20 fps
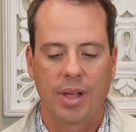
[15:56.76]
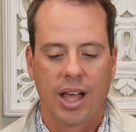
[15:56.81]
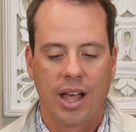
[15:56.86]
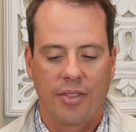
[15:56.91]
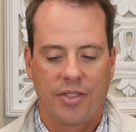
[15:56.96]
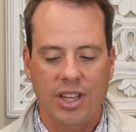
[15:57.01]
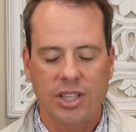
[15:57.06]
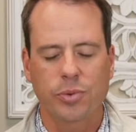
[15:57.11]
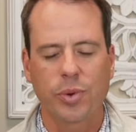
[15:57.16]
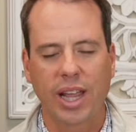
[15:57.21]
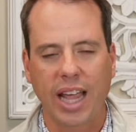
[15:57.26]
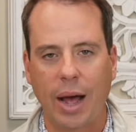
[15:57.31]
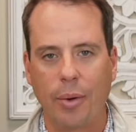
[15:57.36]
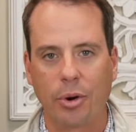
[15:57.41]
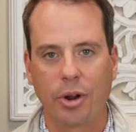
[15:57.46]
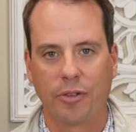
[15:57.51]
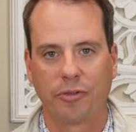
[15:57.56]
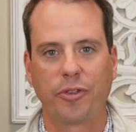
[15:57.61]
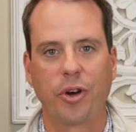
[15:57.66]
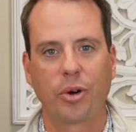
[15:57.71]
This week, I
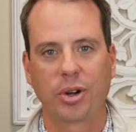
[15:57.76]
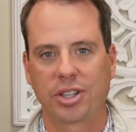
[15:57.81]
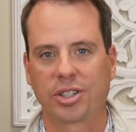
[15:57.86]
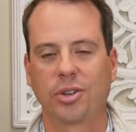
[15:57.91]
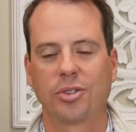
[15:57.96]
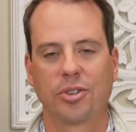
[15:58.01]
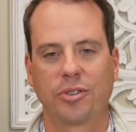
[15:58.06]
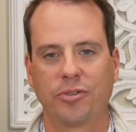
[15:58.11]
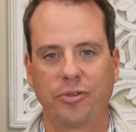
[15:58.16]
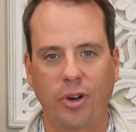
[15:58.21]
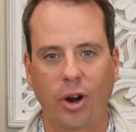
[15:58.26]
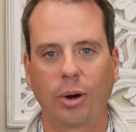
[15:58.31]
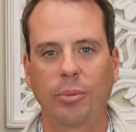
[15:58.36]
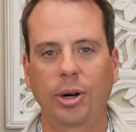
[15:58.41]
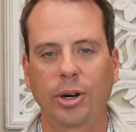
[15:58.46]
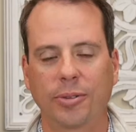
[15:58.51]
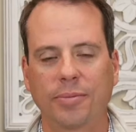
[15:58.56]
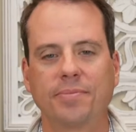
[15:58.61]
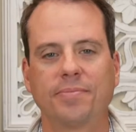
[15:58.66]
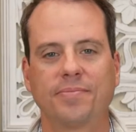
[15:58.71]
want to focus on the
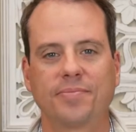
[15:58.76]
farmer.